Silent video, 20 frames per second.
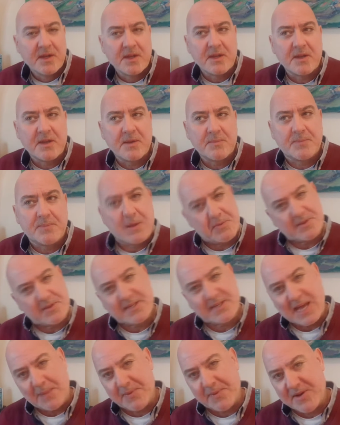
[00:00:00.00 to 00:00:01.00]
You know, people
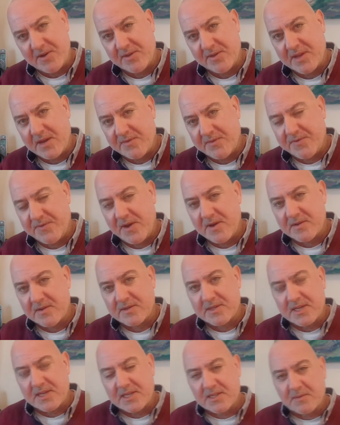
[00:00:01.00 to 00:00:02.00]
tapping on their
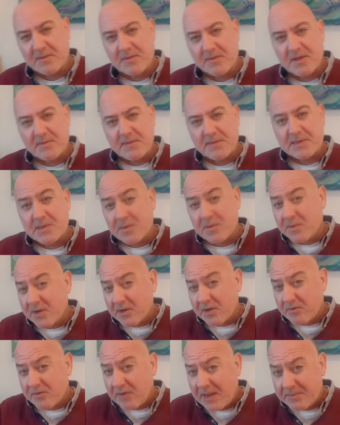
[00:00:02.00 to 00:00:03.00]
phones is something that makes you want
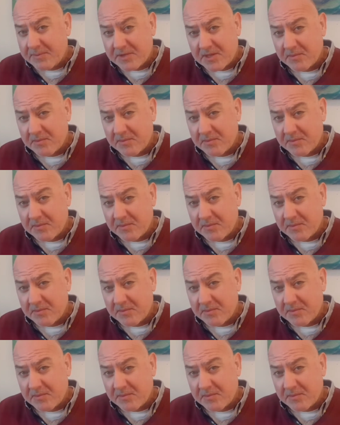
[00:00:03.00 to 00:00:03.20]
to grab